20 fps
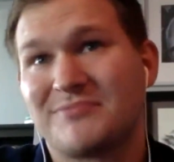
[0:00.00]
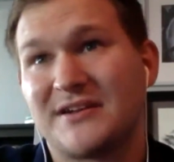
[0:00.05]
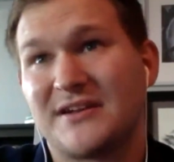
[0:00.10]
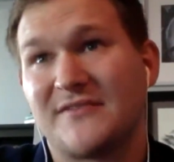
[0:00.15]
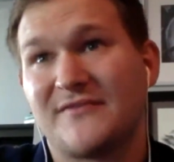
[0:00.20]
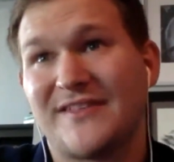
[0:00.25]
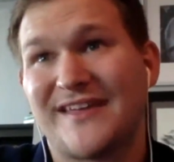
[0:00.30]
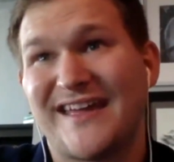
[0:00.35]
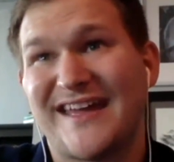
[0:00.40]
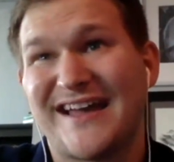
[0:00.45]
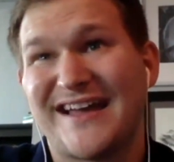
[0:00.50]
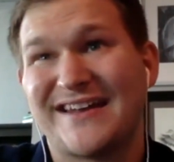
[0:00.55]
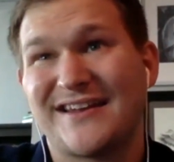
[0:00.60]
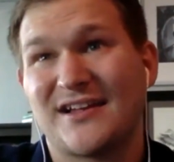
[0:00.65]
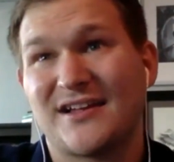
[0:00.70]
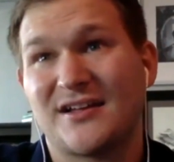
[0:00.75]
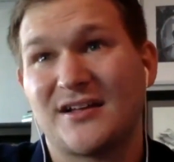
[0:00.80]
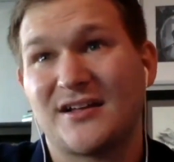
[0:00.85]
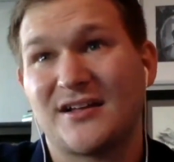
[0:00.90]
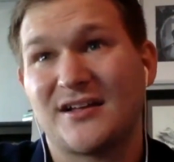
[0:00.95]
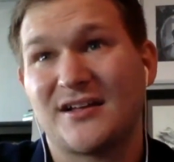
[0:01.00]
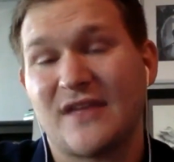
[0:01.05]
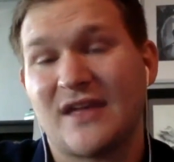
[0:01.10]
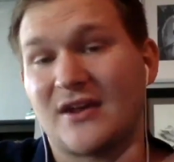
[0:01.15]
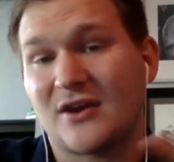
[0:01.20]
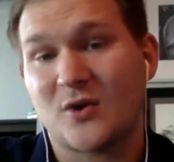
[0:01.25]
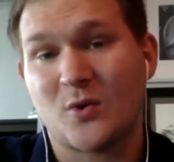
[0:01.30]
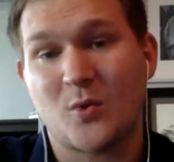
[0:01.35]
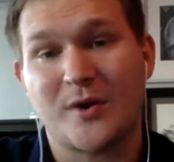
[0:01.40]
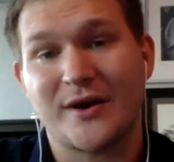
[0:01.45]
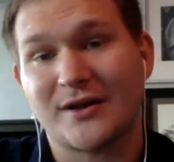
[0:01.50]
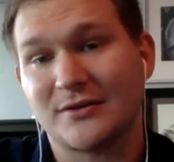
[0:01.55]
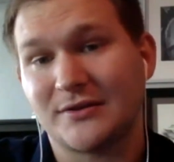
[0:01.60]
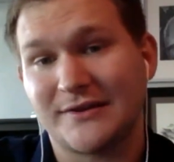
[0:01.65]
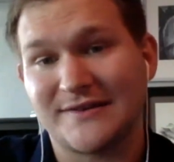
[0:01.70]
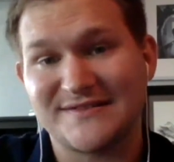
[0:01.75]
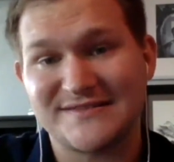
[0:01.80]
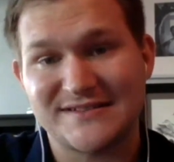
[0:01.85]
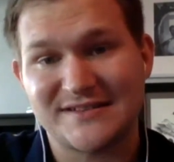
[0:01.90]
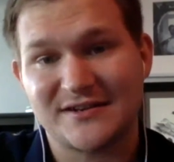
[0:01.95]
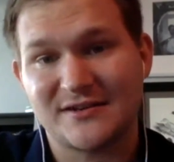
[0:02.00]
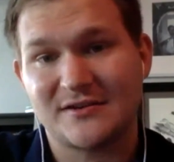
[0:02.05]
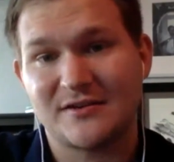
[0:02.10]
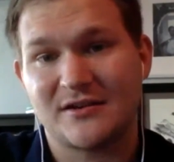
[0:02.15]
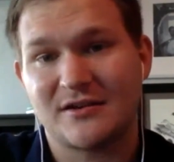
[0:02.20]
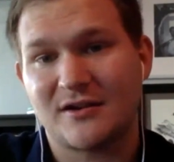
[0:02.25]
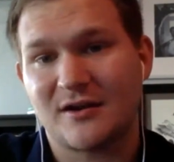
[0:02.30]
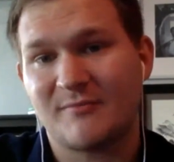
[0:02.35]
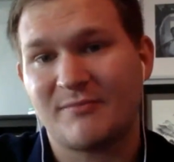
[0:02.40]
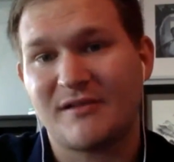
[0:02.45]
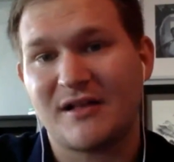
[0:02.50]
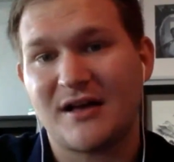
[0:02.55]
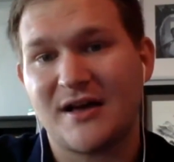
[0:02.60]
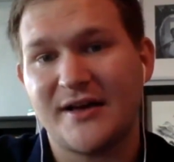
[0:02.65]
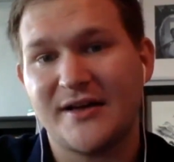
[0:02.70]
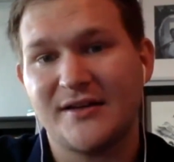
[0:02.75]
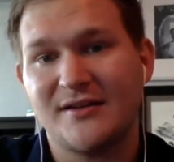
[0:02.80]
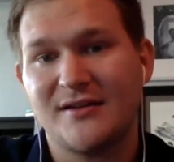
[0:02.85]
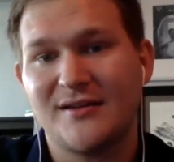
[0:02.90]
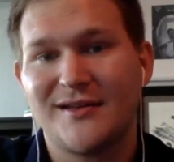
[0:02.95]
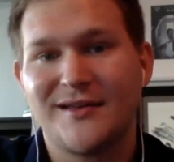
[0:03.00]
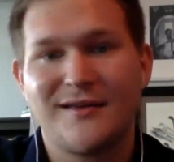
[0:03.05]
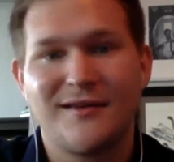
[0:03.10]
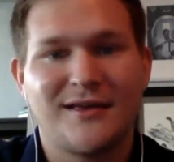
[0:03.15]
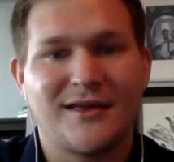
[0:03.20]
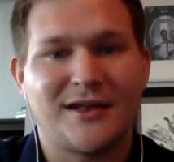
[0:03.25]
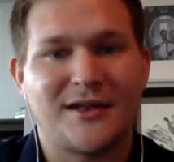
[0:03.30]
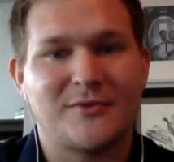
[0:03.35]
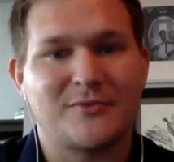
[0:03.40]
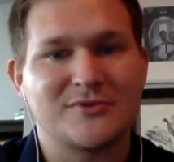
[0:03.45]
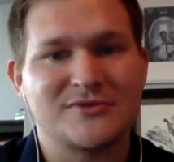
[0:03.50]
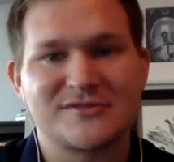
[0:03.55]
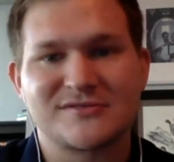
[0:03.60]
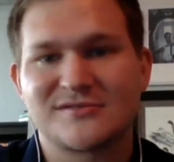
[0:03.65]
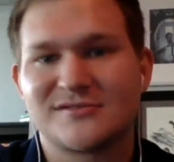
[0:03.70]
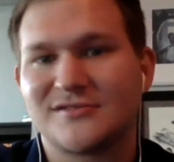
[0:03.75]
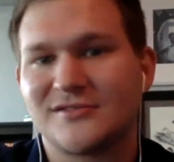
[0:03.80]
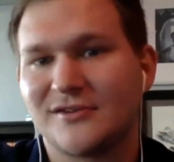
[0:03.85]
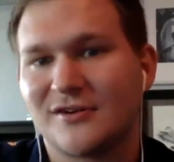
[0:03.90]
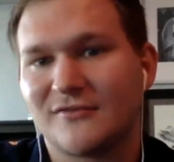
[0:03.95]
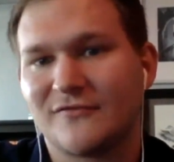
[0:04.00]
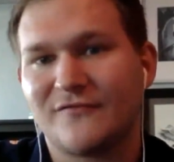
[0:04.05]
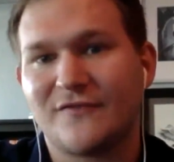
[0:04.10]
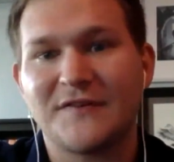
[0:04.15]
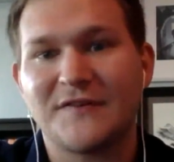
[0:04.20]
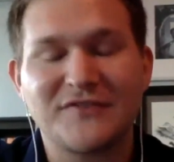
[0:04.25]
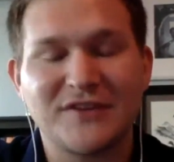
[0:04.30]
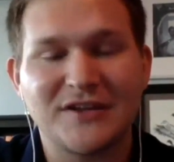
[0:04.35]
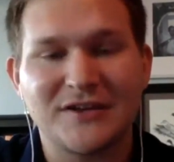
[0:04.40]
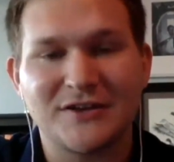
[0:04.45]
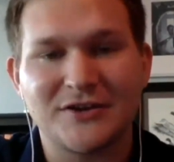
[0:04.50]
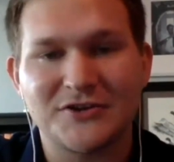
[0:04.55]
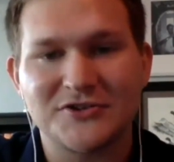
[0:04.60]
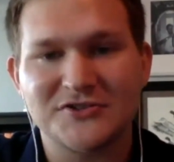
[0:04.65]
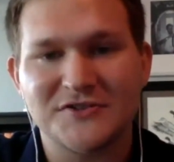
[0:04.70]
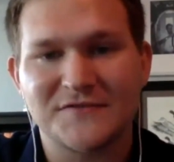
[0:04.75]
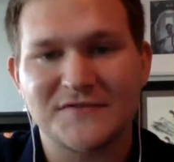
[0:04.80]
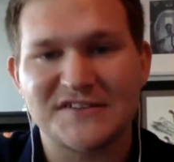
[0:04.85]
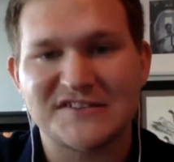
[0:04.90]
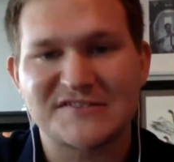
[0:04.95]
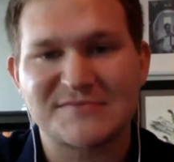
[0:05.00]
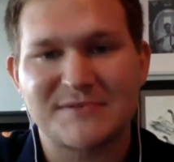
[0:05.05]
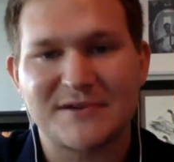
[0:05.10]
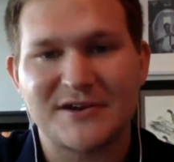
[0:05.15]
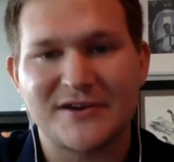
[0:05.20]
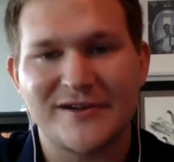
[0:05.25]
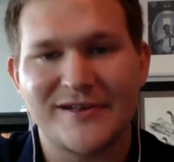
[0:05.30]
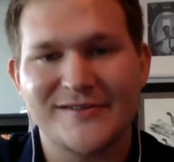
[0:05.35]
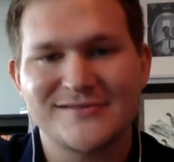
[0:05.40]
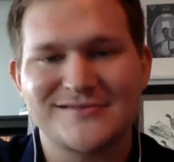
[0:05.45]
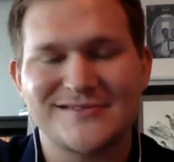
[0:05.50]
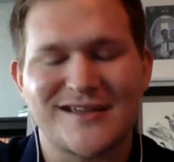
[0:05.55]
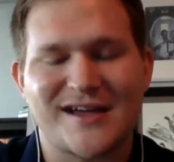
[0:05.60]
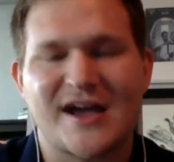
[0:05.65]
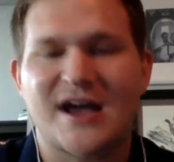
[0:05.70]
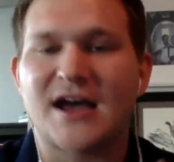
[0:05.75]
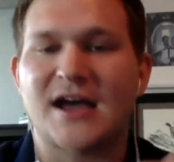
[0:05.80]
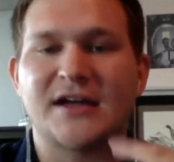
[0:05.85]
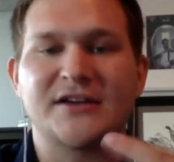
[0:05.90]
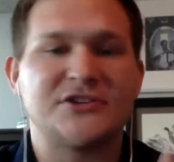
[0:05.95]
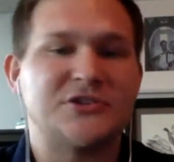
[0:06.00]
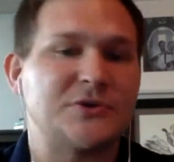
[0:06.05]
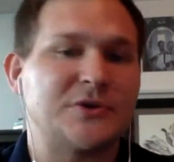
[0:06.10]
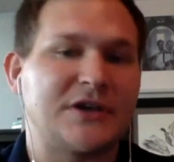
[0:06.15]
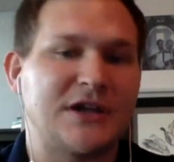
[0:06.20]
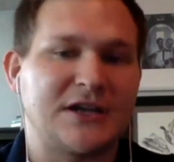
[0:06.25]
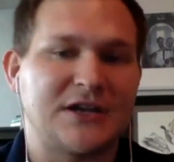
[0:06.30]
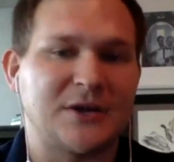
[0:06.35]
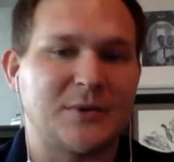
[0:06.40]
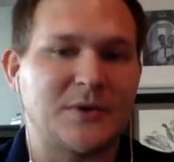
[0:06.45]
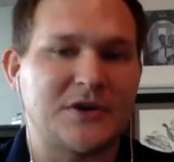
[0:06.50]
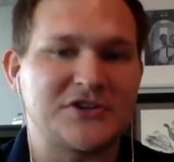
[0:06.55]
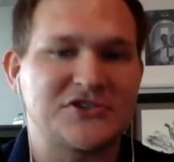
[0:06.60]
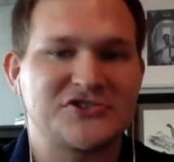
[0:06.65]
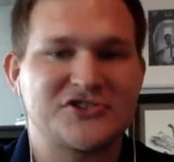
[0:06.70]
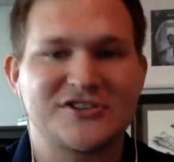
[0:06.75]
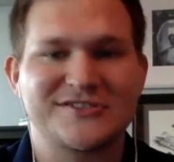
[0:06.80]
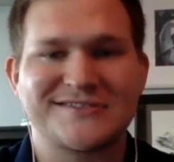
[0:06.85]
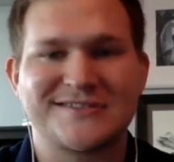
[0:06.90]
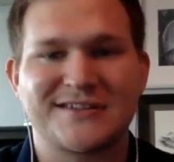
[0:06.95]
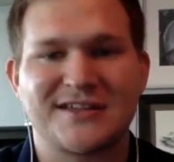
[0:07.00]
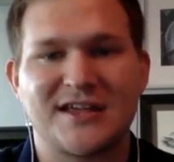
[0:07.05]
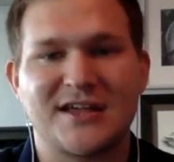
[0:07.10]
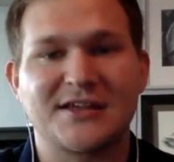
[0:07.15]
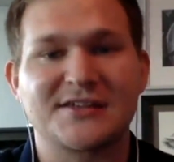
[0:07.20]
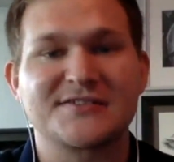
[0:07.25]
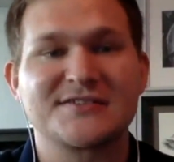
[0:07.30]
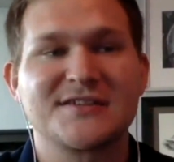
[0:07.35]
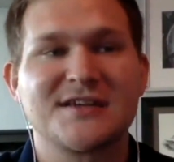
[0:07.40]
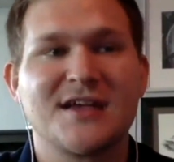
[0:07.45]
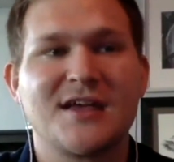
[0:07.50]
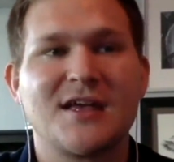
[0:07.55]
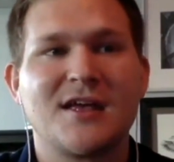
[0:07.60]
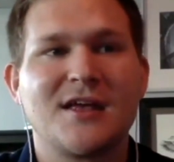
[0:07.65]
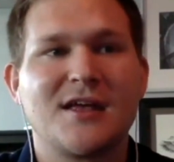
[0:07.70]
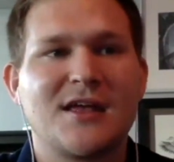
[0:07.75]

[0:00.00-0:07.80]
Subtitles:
But if they had a quick LinkedIn apply and it was 15 years of experience, I'd do it anyways, just in case.